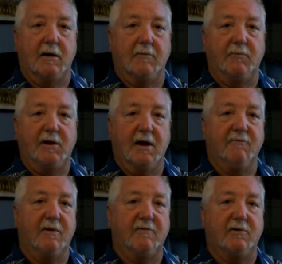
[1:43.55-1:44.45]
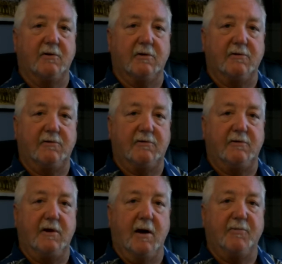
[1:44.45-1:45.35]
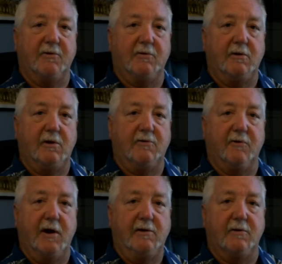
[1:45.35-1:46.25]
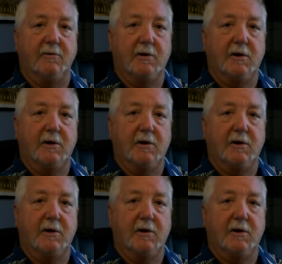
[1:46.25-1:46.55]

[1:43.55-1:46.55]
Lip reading: and we never even took the opportunity to train you.